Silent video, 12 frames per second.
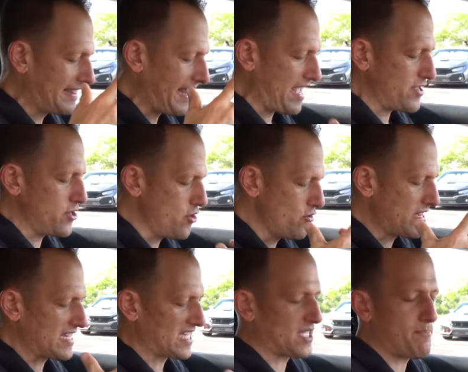that you
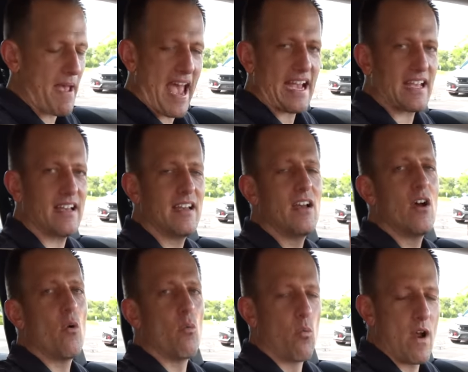can spec
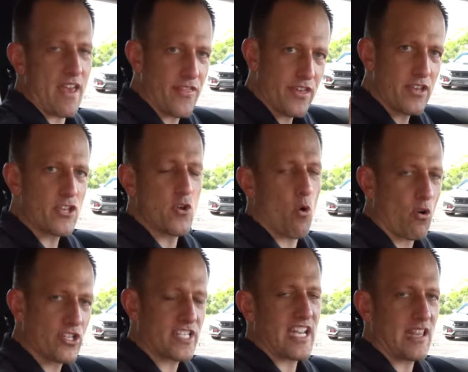with your
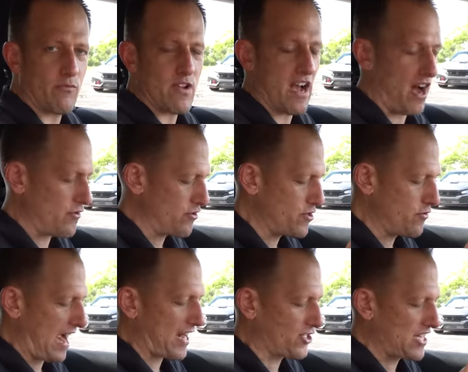C300. You
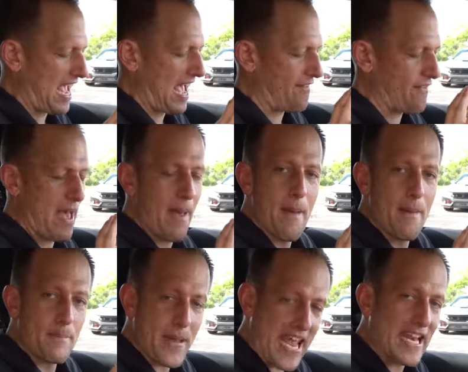actually have
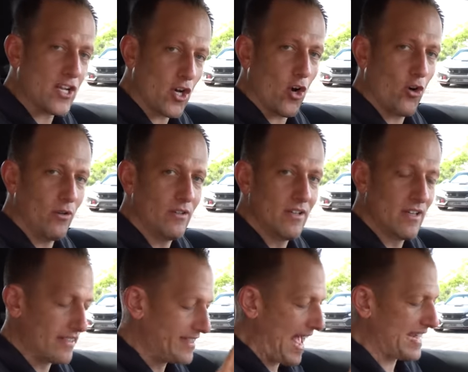Pinnacle,
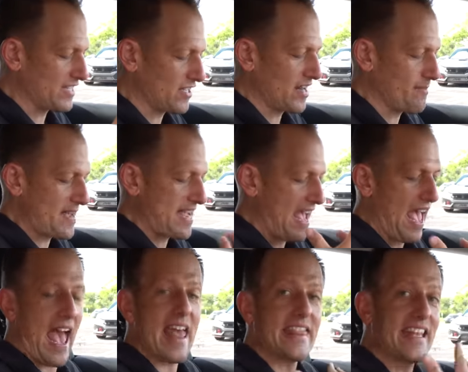that is going to be
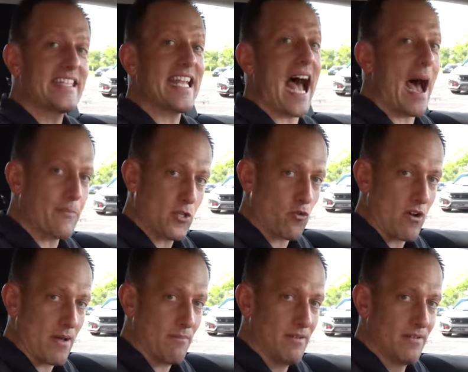the top
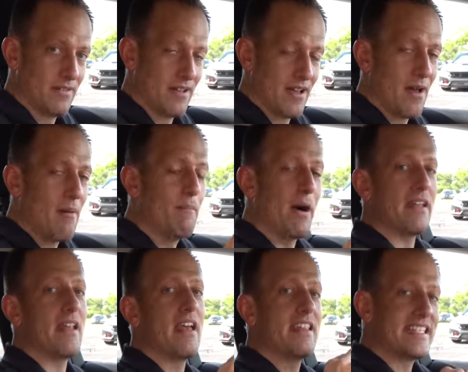trim, but
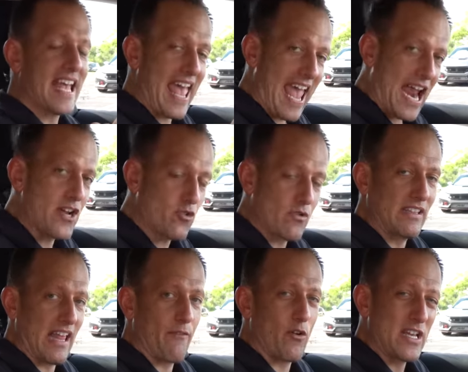the entry
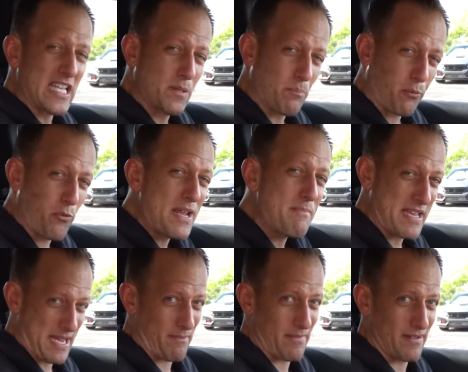level is
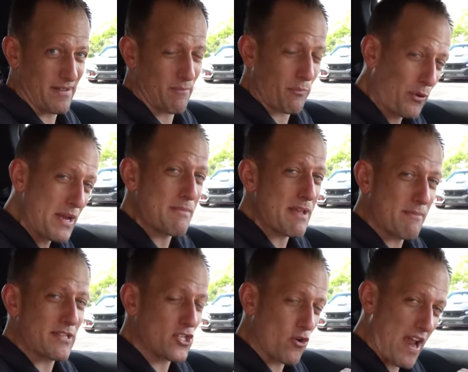Premium. Premium
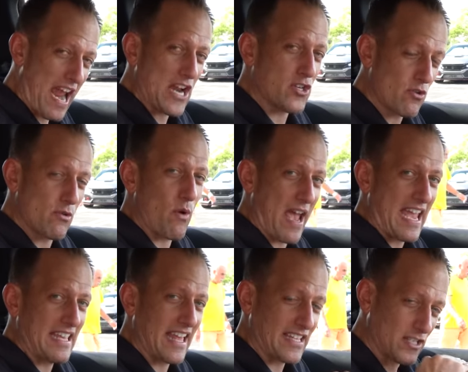is your
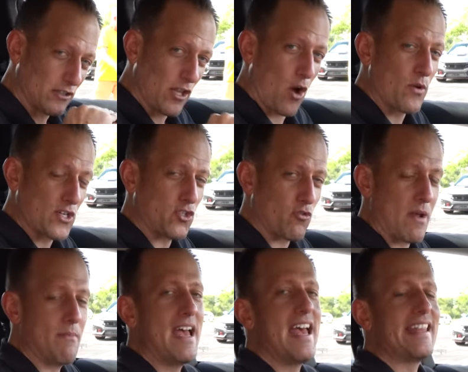entryway, that's the lowest
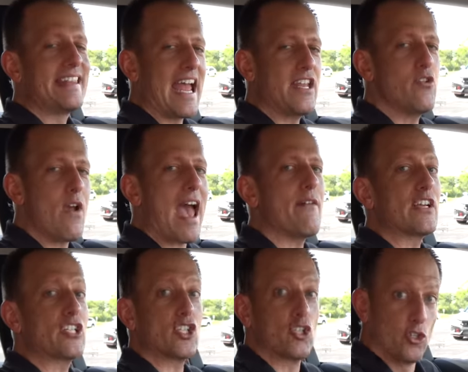trim. Then you have
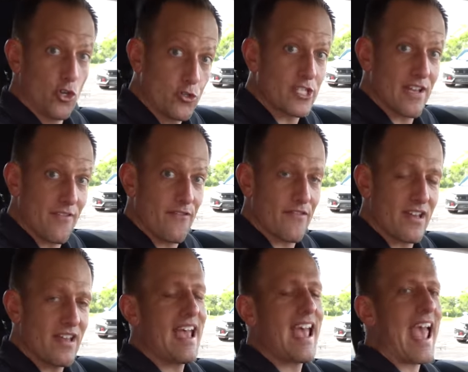Exclusive,
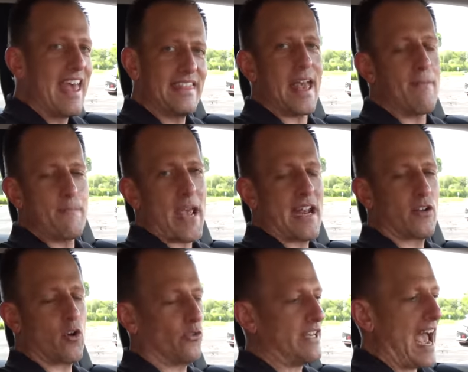and then
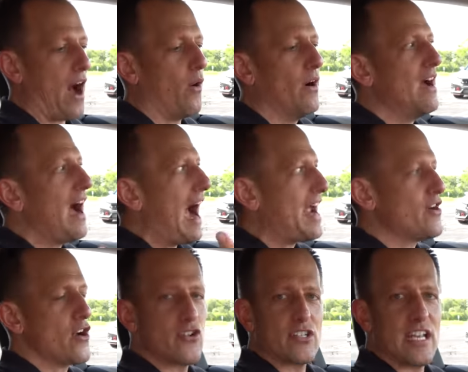Pinnacle. Now, I
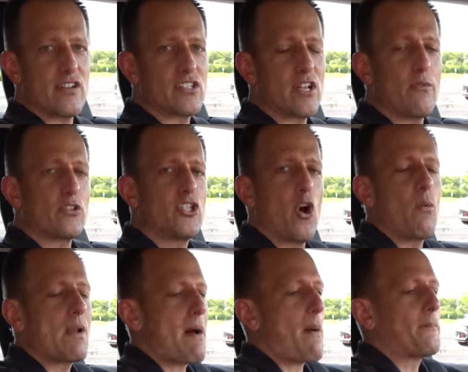know you're saying to yourself, well, Joe,
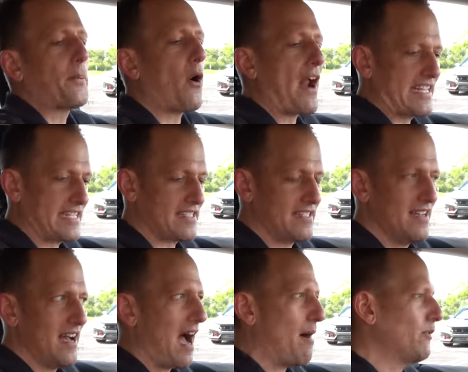what about price?
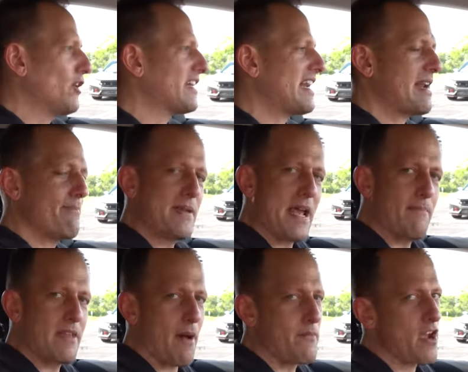I'm looking at a
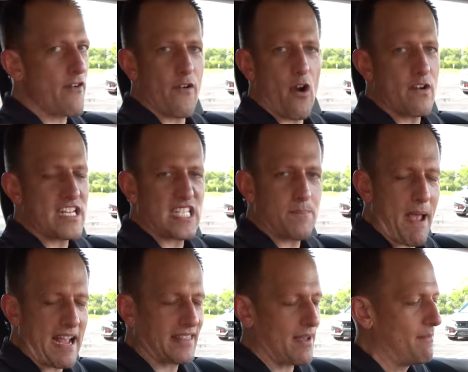BMW. I've already
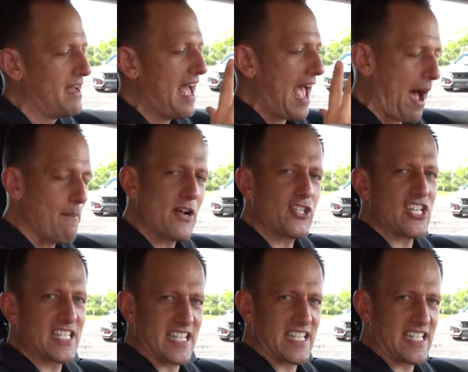spec them. How much
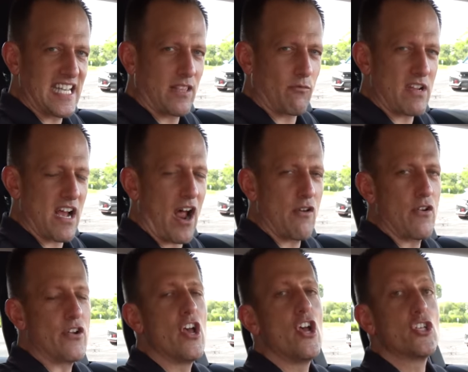is this
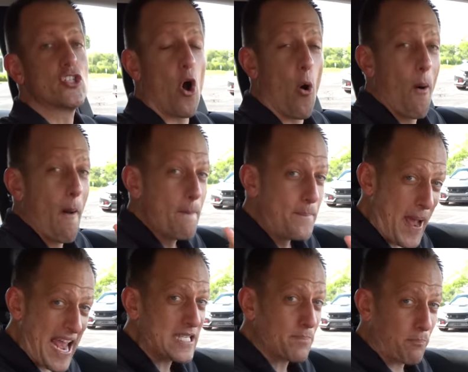C300? So
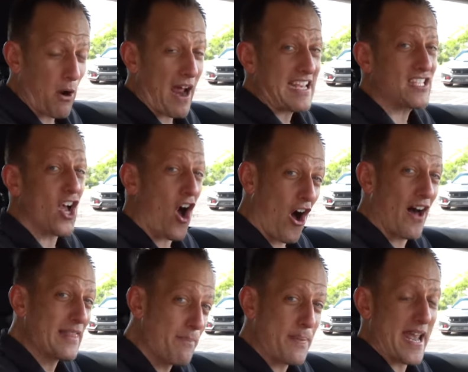base price
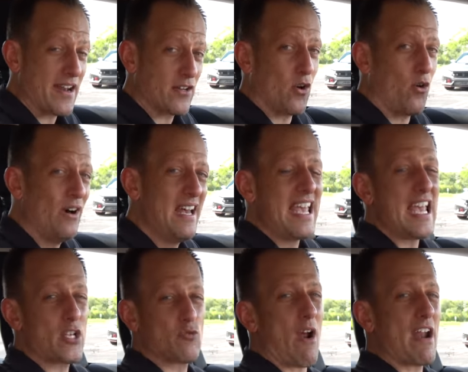on the Pinnacle
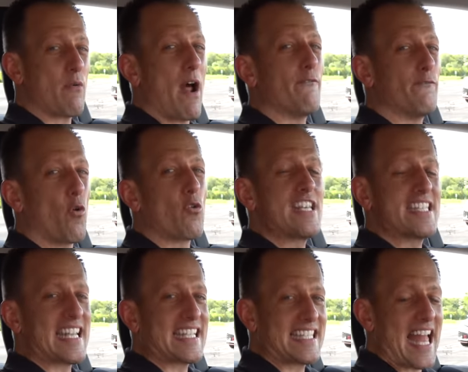is right around
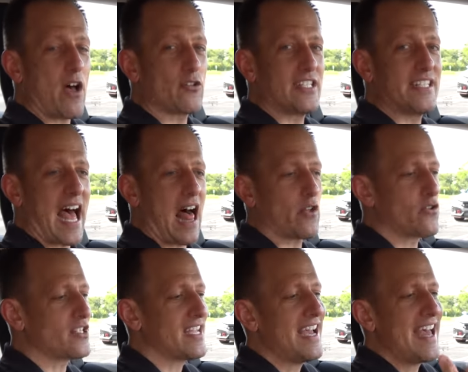
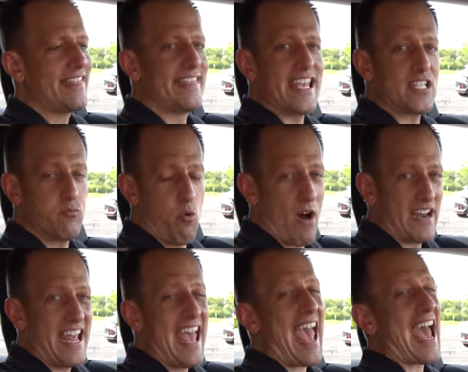$46,000. This
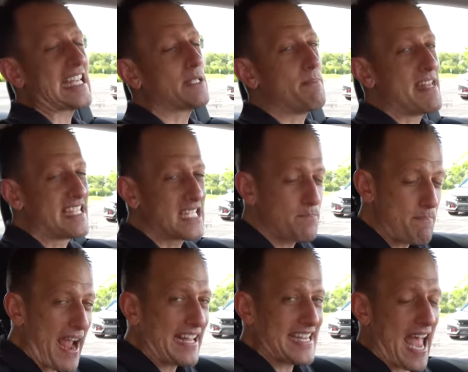one has been
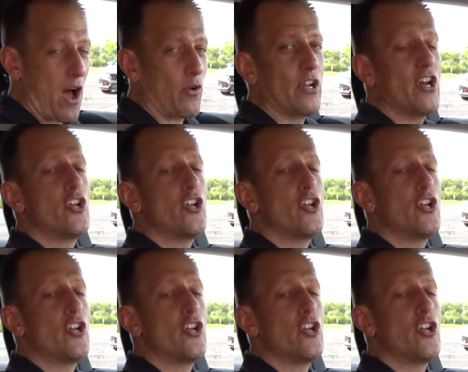specced out